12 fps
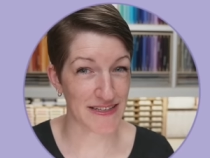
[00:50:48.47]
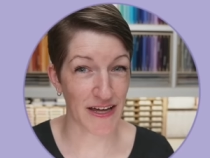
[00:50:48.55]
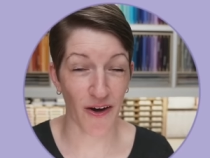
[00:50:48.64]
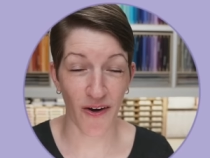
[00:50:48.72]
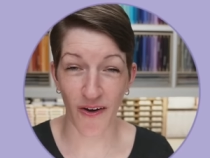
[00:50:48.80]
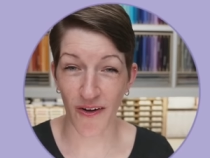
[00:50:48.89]

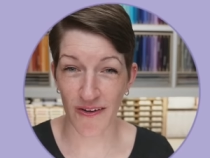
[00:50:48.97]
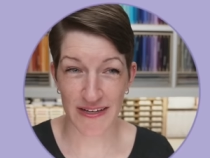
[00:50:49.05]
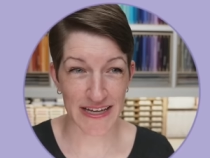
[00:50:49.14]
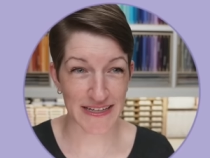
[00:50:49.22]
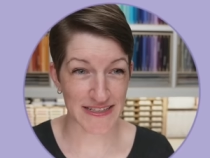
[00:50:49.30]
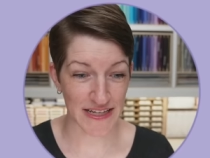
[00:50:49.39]
They all
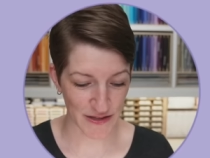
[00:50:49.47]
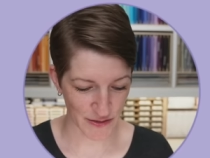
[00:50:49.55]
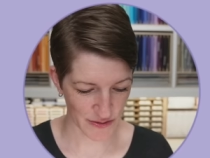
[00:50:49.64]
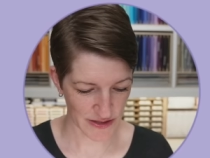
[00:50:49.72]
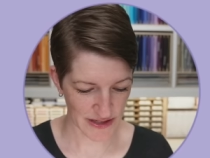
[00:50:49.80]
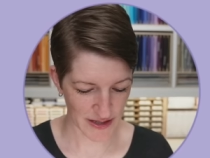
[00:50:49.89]
get
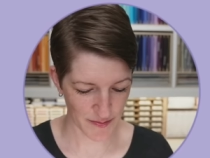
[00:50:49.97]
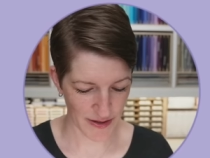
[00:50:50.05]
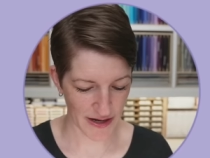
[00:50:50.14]
included in